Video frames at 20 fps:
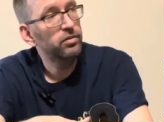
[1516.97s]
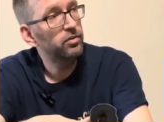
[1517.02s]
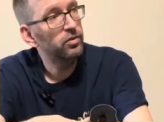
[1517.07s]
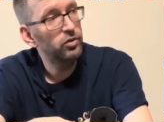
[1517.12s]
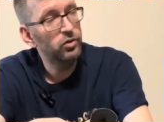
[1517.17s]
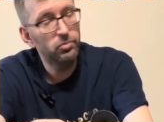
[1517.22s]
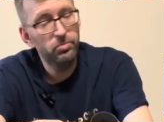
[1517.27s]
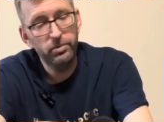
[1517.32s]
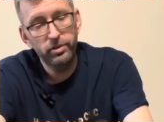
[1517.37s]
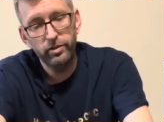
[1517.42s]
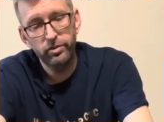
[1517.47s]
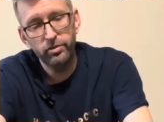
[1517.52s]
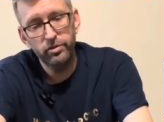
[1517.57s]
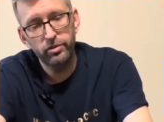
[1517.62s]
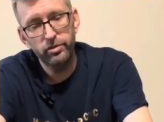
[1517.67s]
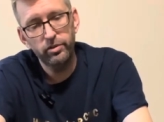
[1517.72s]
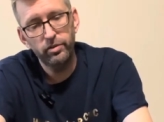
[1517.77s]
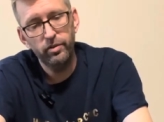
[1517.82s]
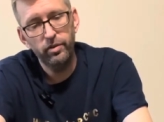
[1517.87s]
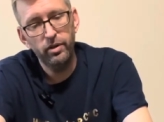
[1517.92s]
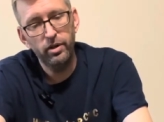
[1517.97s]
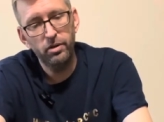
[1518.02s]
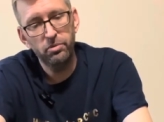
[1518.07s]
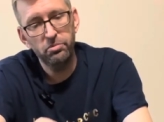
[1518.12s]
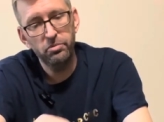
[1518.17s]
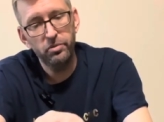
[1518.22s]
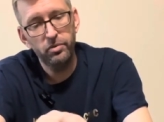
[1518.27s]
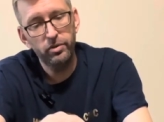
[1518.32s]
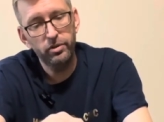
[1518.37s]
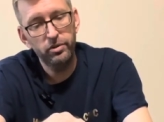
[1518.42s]
Spengler that
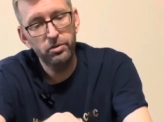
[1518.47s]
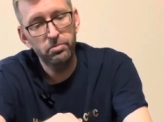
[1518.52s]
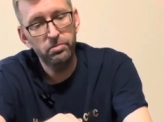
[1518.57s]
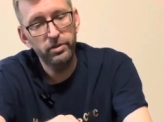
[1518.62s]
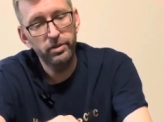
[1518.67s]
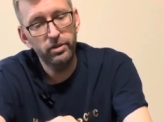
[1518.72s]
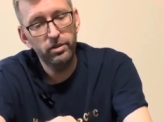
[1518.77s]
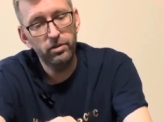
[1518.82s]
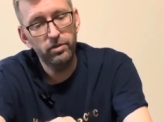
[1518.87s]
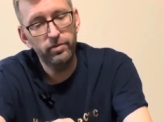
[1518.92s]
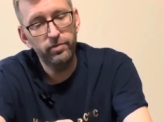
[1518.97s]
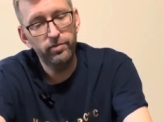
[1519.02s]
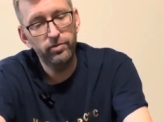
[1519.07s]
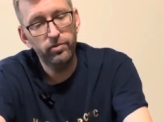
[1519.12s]
I'm going to build